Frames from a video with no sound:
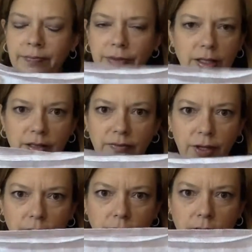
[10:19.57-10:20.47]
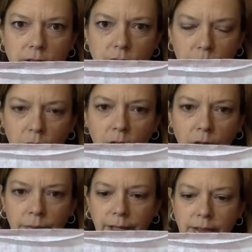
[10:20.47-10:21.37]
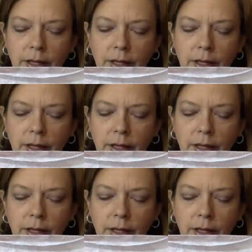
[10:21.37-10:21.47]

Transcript: It's a very small mess